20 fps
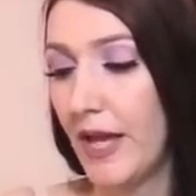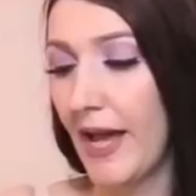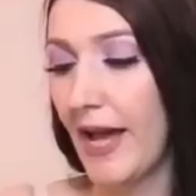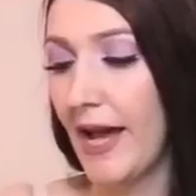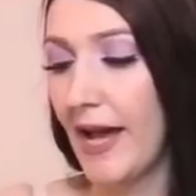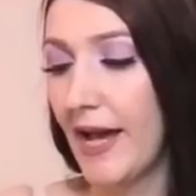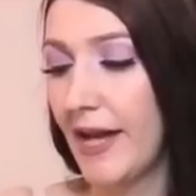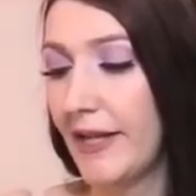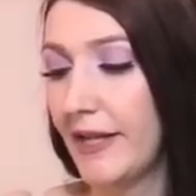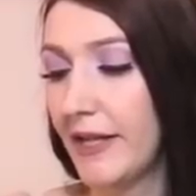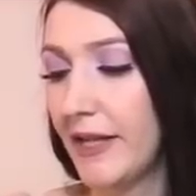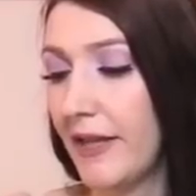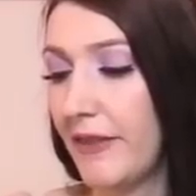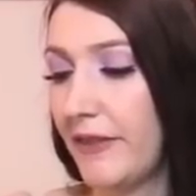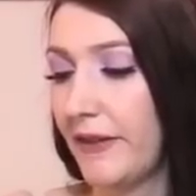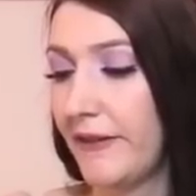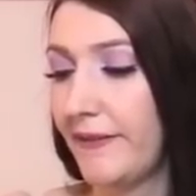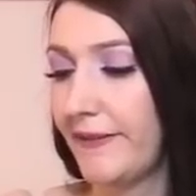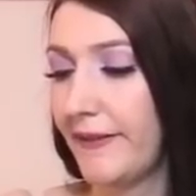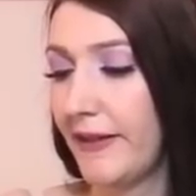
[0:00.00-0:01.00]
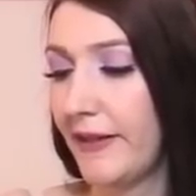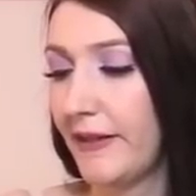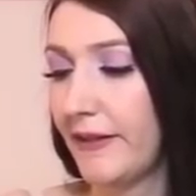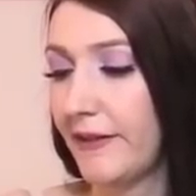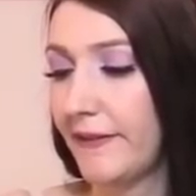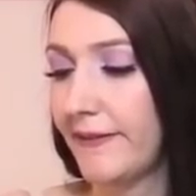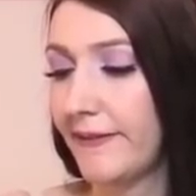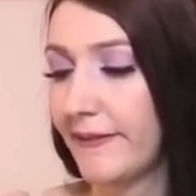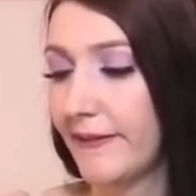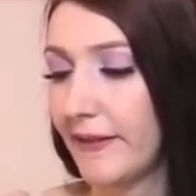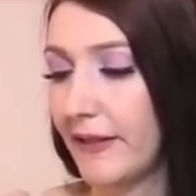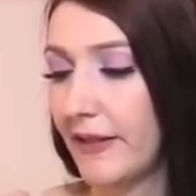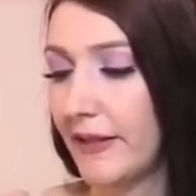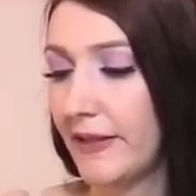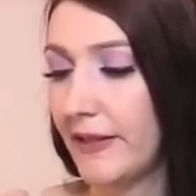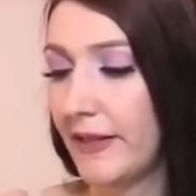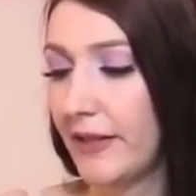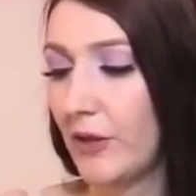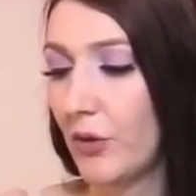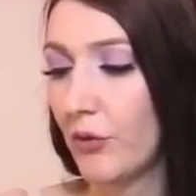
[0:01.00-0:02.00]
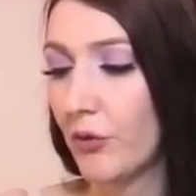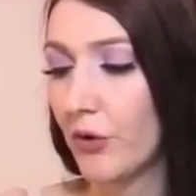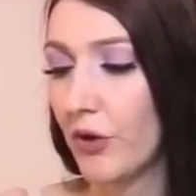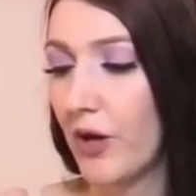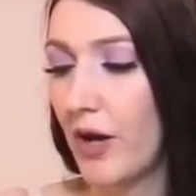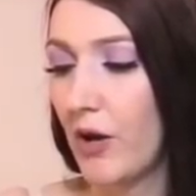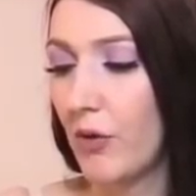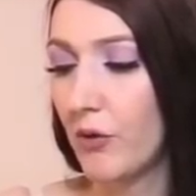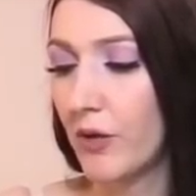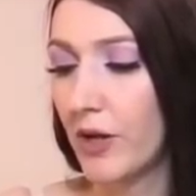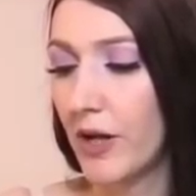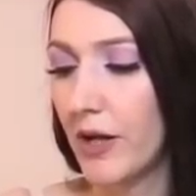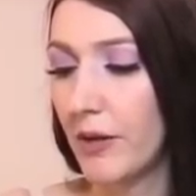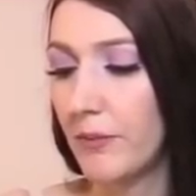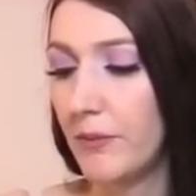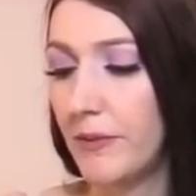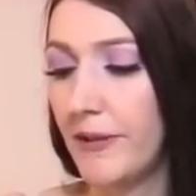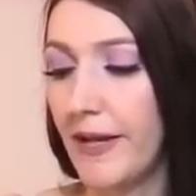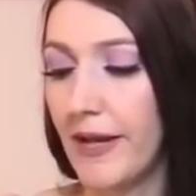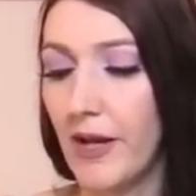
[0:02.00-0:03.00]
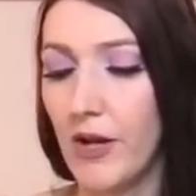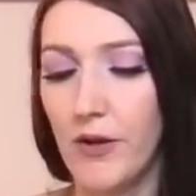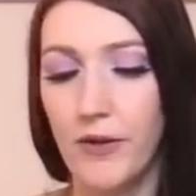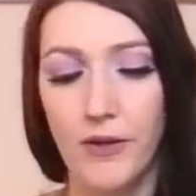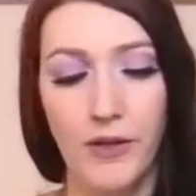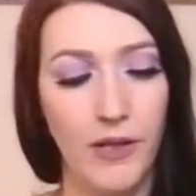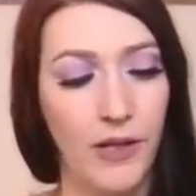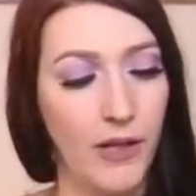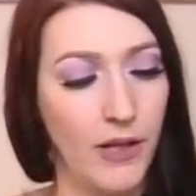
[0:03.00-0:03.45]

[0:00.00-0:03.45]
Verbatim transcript: And this is the overall outcome. Now,